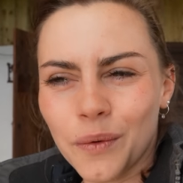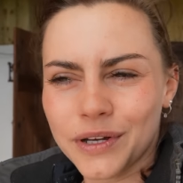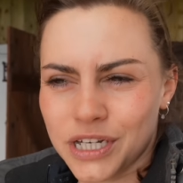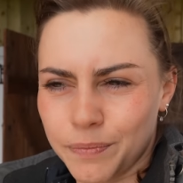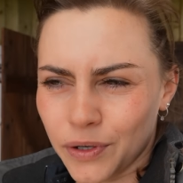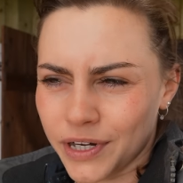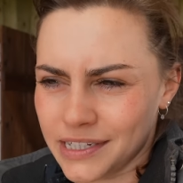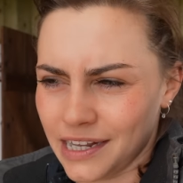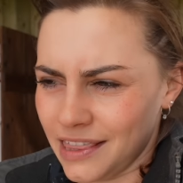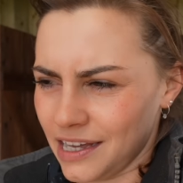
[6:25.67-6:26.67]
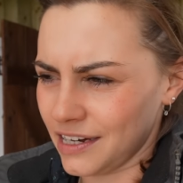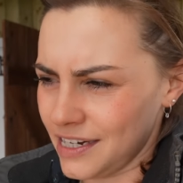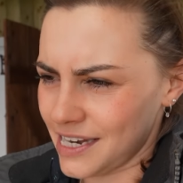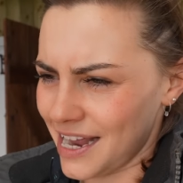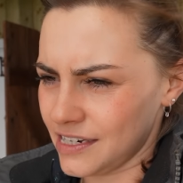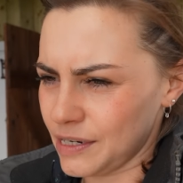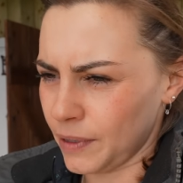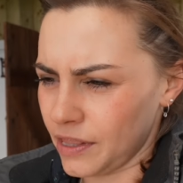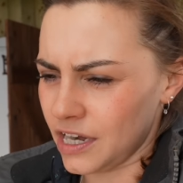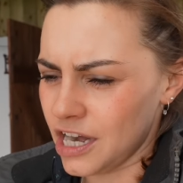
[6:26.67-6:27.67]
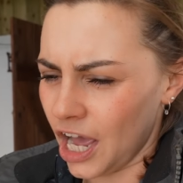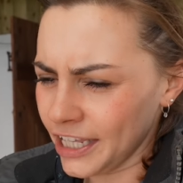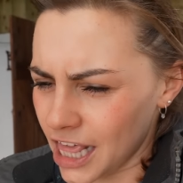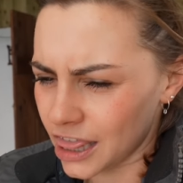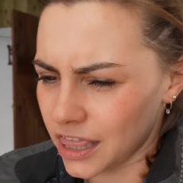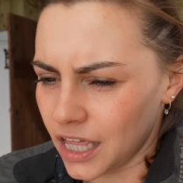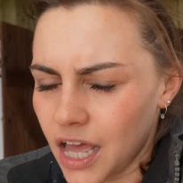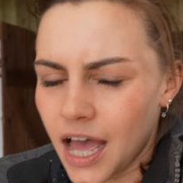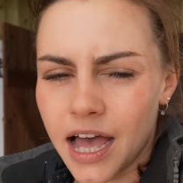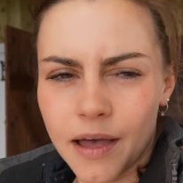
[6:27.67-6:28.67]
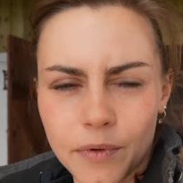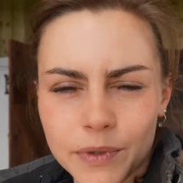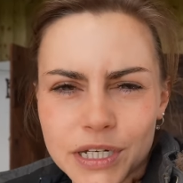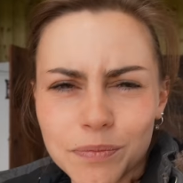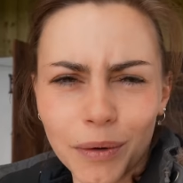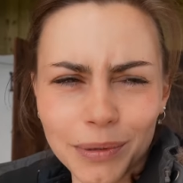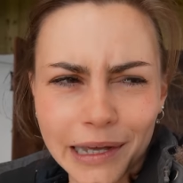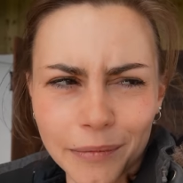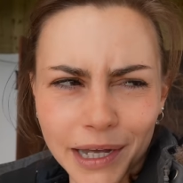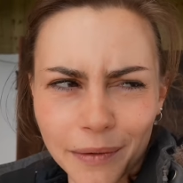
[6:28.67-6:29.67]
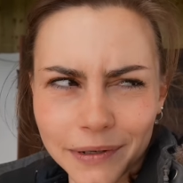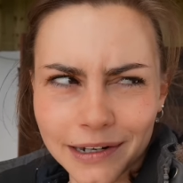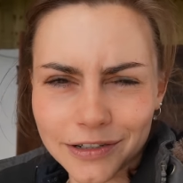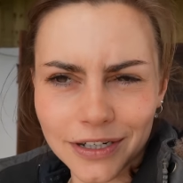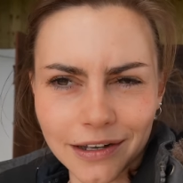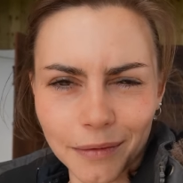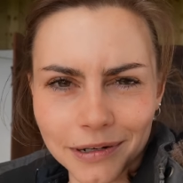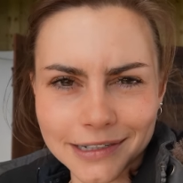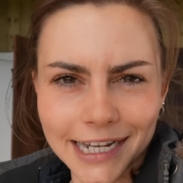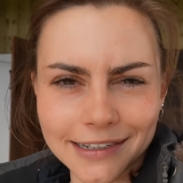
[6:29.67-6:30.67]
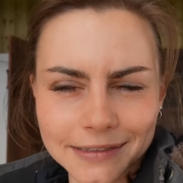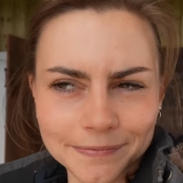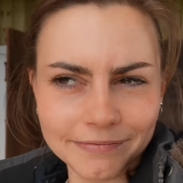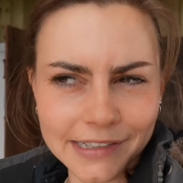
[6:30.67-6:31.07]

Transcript: which to be honest, I think I need to enter by the 9th, which is probably coming up in literally a couple of days.